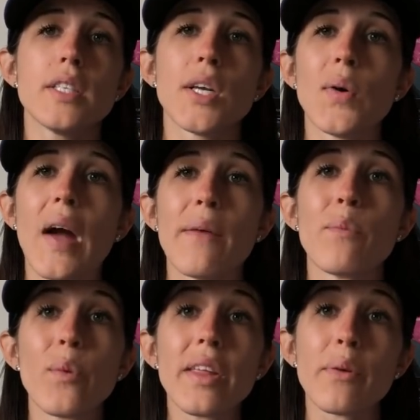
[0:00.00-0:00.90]
So I
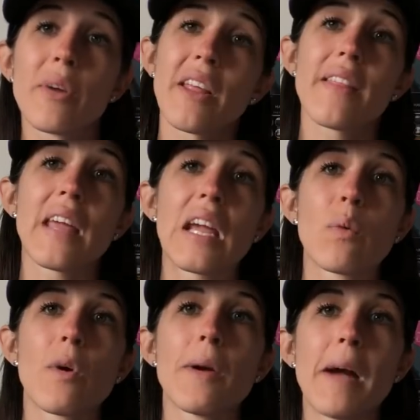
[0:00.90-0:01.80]
really, really
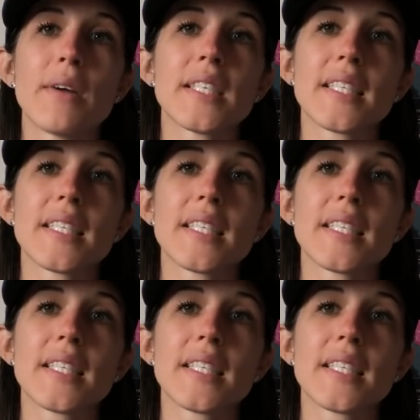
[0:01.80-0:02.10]
think we're about